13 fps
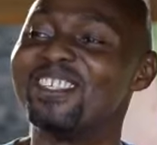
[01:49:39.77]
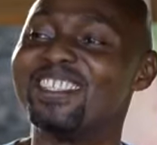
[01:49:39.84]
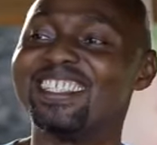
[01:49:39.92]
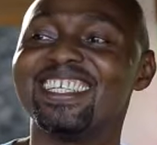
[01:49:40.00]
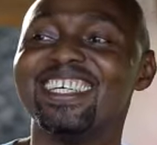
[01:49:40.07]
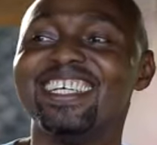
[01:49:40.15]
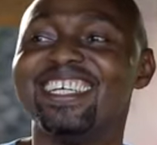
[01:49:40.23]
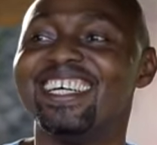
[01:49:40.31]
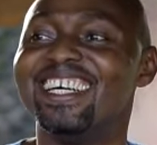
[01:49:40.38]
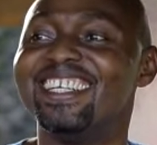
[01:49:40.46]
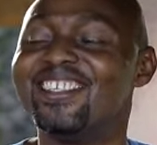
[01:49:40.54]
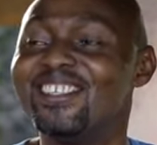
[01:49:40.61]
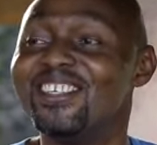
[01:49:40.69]
respond.
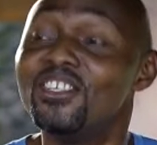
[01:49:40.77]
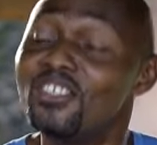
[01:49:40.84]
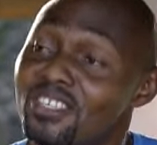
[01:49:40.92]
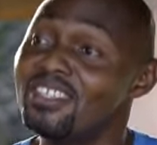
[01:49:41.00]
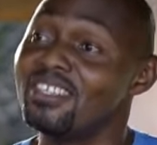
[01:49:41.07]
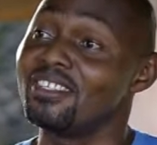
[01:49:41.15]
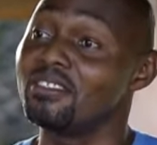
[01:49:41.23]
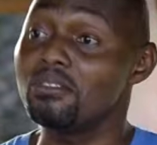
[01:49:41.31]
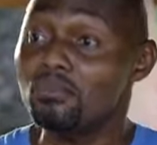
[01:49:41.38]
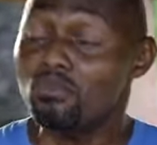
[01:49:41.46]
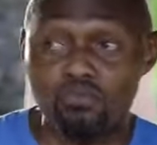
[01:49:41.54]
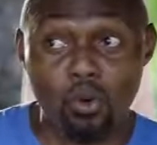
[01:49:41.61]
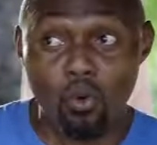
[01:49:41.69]
As you see,
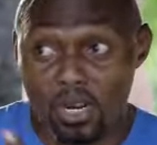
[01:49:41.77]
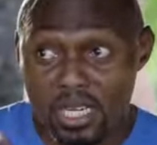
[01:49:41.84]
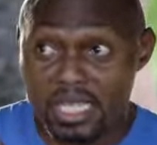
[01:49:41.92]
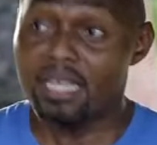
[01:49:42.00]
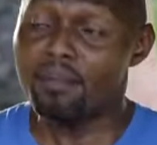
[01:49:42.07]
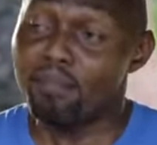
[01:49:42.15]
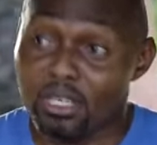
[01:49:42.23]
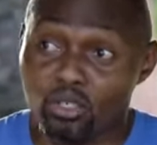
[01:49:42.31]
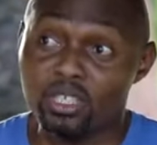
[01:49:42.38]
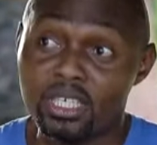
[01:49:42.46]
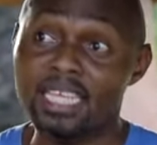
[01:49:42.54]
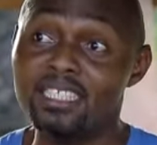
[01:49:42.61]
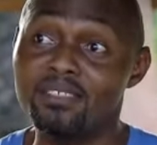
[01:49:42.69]
for one day
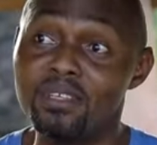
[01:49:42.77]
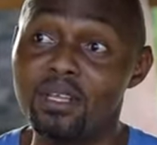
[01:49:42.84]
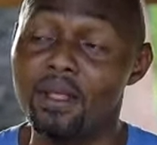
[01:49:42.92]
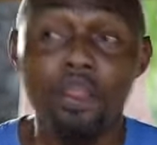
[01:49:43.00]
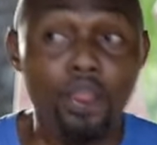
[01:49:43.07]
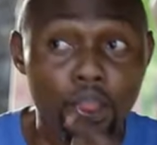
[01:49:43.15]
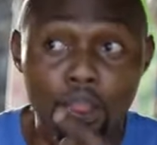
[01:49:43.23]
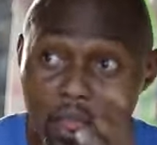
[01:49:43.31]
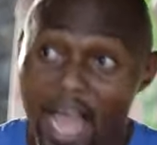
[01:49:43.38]
patronize me,